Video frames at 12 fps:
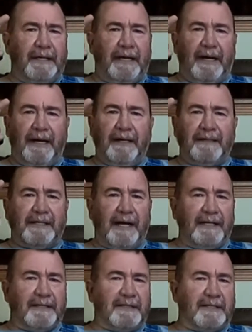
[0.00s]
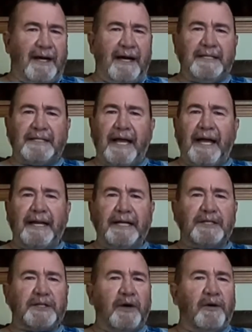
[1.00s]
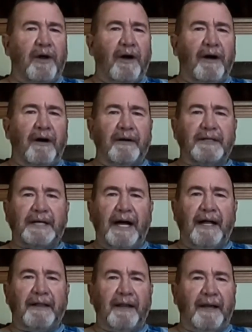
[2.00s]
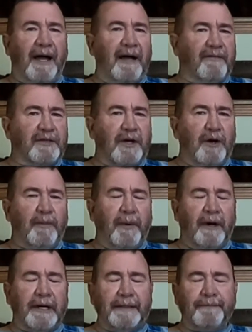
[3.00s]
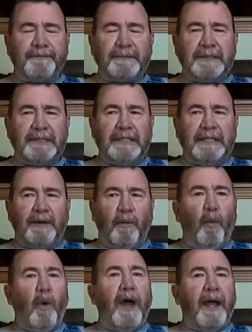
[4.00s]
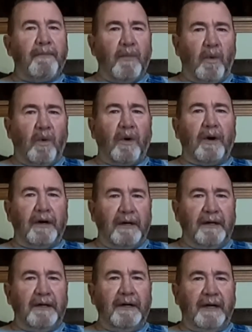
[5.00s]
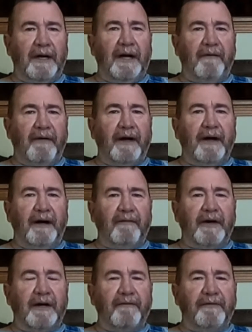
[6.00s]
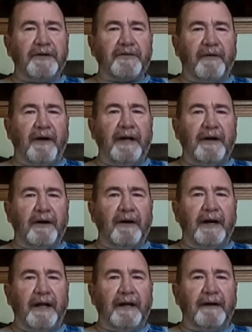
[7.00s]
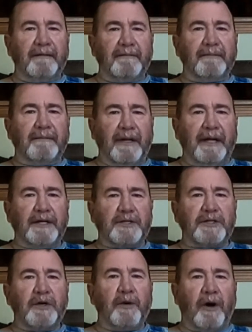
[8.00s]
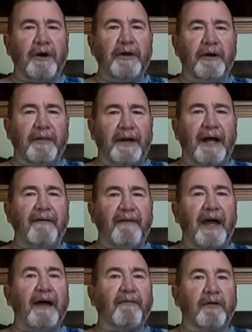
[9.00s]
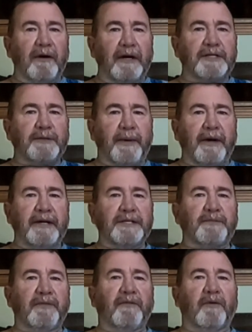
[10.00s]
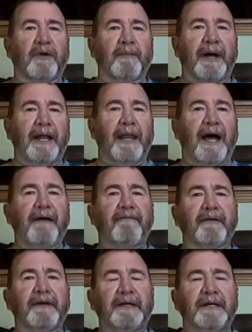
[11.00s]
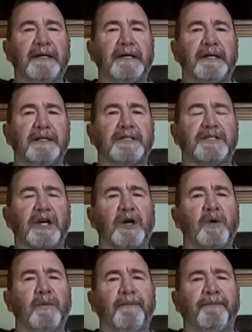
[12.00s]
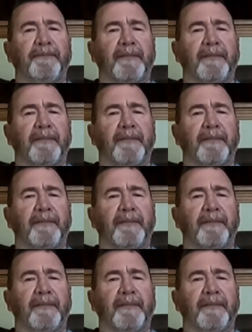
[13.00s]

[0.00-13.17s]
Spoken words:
It's got side scanning sonar. It's got the live scope on it. Way more of a fish finder and a sonar unit than I've ever experienced before in my life. So